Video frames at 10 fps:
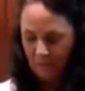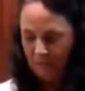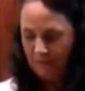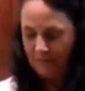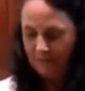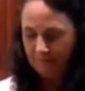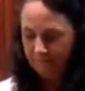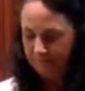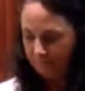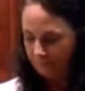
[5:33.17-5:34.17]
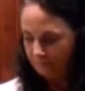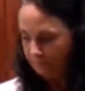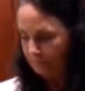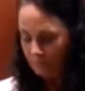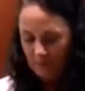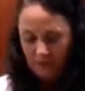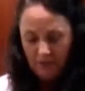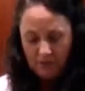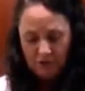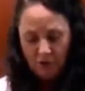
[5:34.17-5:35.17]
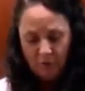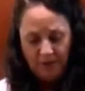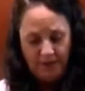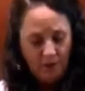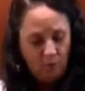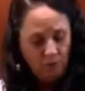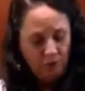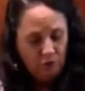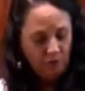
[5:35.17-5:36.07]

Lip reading: Okay. So now we're